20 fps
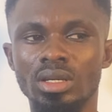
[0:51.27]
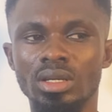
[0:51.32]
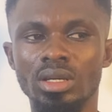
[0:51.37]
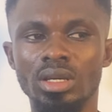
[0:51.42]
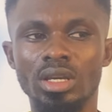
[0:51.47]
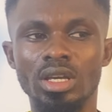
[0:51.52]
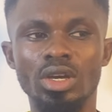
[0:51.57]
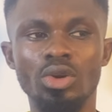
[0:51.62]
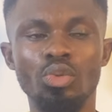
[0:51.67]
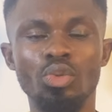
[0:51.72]

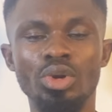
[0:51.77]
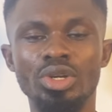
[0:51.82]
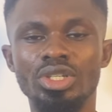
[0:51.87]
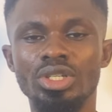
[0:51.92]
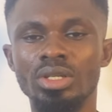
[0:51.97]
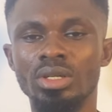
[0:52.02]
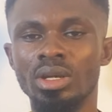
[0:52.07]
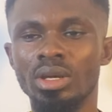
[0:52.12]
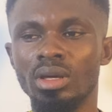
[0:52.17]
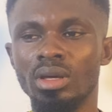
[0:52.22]
in
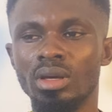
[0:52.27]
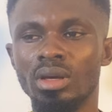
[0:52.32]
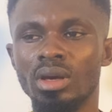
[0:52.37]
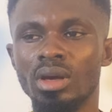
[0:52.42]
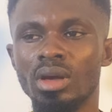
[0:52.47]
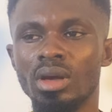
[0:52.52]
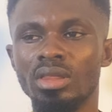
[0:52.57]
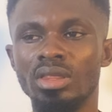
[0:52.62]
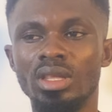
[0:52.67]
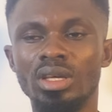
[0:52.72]
which the
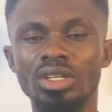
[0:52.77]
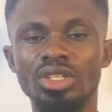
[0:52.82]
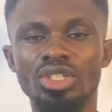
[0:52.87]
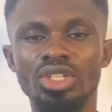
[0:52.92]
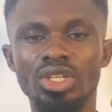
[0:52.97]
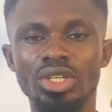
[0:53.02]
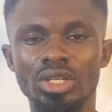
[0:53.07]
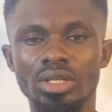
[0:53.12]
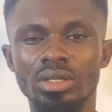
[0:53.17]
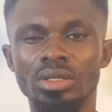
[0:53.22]

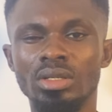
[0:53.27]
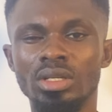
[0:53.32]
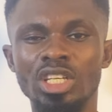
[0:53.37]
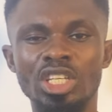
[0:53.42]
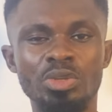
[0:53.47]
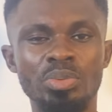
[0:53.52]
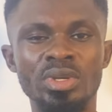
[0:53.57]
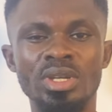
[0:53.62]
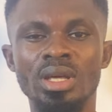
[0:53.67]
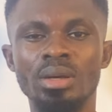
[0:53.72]
gene
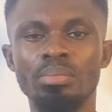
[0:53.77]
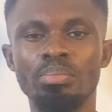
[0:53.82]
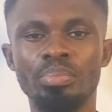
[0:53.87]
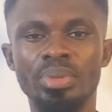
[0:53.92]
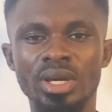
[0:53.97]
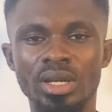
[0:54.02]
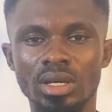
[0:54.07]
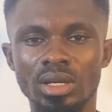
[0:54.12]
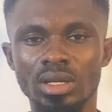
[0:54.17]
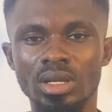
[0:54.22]
is being
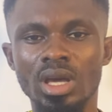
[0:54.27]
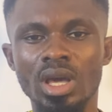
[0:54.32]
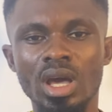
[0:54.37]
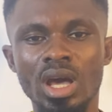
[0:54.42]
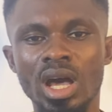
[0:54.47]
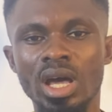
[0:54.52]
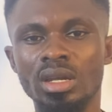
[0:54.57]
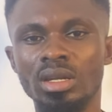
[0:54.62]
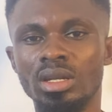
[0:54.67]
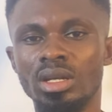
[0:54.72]
embedded,
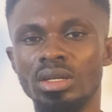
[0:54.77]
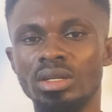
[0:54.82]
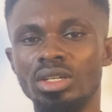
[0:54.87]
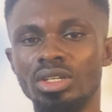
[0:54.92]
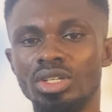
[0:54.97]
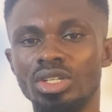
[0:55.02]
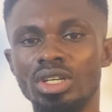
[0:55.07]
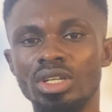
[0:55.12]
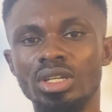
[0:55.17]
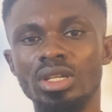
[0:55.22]
and the
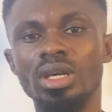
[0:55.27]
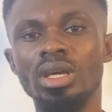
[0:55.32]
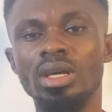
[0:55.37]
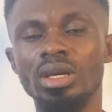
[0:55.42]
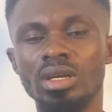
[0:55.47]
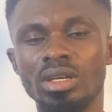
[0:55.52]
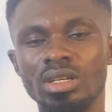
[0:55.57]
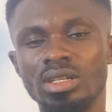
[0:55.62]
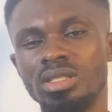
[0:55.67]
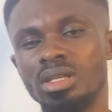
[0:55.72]

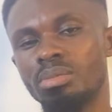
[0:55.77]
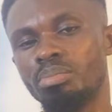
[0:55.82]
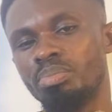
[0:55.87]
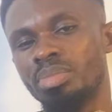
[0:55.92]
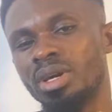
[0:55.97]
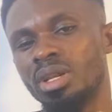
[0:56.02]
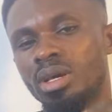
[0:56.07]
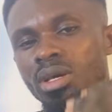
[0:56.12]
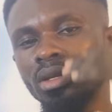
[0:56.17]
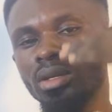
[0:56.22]
DNA is
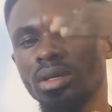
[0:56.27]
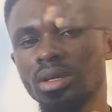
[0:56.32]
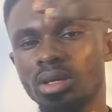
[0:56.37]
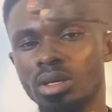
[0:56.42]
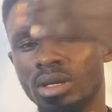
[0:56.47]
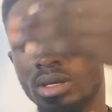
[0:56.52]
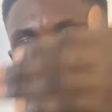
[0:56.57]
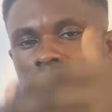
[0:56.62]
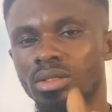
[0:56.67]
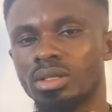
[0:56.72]
embedded
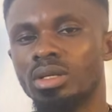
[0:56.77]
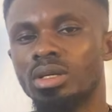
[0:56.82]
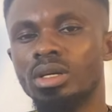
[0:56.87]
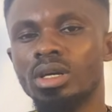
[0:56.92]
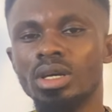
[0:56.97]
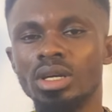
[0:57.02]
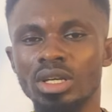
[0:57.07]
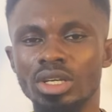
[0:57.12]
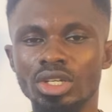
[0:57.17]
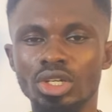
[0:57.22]
in
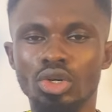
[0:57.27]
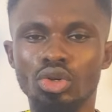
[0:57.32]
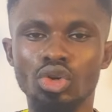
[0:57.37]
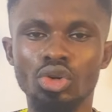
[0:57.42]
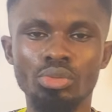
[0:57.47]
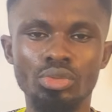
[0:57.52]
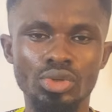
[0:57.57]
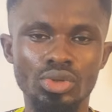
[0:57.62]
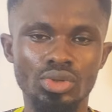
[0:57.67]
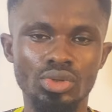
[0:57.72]
the
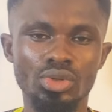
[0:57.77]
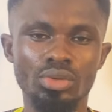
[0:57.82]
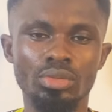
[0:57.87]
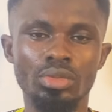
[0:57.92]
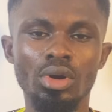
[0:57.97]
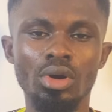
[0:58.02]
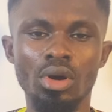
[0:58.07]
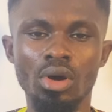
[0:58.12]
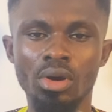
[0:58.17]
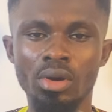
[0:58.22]
chromosome.
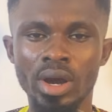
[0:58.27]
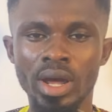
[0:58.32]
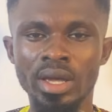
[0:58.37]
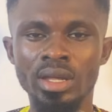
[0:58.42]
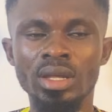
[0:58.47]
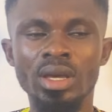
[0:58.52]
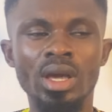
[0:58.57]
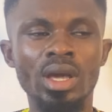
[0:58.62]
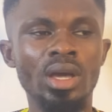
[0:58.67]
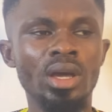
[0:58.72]
All right.